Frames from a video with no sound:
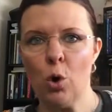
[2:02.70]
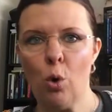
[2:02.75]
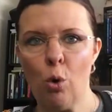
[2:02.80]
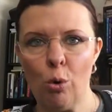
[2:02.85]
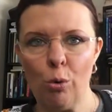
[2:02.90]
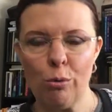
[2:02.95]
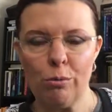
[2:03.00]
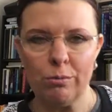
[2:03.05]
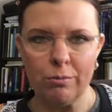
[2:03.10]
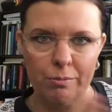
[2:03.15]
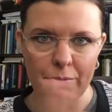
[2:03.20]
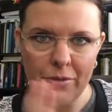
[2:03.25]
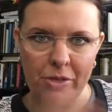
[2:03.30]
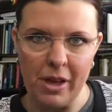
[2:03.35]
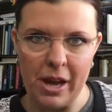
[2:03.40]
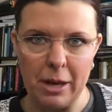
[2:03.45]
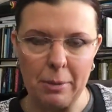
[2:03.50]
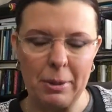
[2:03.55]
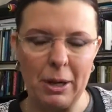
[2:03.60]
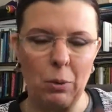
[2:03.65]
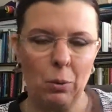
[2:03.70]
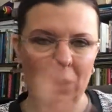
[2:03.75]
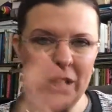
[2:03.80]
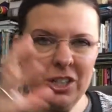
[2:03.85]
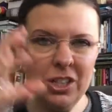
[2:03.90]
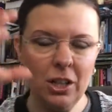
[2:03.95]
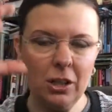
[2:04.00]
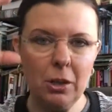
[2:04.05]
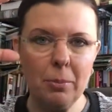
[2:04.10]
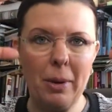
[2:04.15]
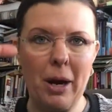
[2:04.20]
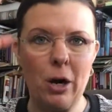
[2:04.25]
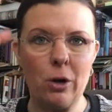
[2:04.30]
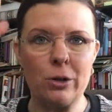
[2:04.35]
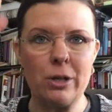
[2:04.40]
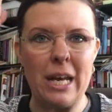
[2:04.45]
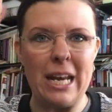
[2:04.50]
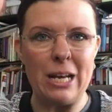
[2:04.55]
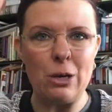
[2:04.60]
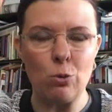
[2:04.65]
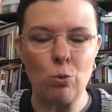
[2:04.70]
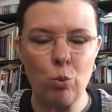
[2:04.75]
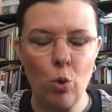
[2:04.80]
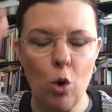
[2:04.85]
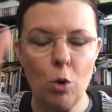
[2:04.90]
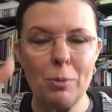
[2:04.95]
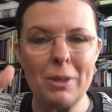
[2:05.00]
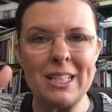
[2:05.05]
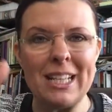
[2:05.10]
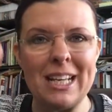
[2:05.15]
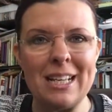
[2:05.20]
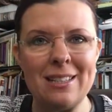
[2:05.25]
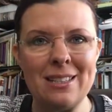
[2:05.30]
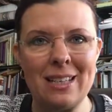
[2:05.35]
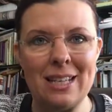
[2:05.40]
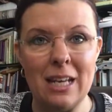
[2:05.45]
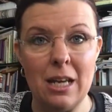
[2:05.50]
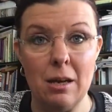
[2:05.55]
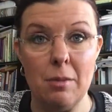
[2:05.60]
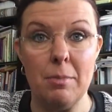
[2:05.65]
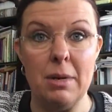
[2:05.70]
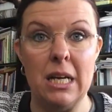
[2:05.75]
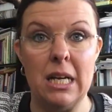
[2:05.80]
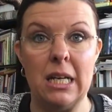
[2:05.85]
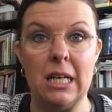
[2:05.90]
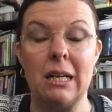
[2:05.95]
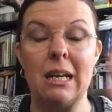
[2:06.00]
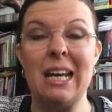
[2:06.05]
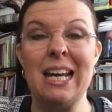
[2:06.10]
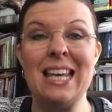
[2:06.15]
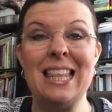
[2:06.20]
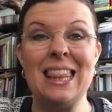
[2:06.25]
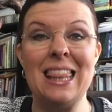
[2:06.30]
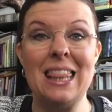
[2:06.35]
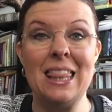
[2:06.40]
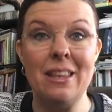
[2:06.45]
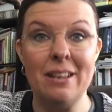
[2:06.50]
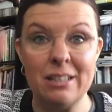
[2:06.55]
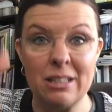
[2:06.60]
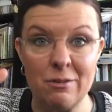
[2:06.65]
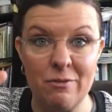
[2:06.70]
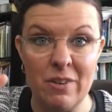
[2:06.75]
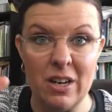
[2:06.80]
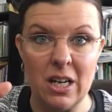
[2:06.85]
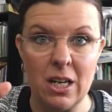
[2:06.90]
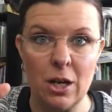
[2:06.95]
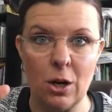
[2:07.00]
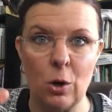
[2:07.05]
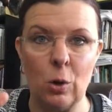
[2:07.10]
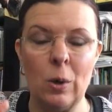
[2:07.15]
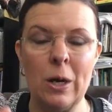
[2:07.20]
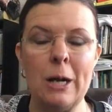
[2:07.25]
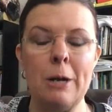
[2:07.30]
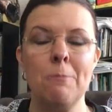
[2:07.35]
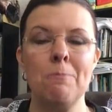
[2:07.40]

whole thing. But I want to talk about aromatase inhibiting in this video.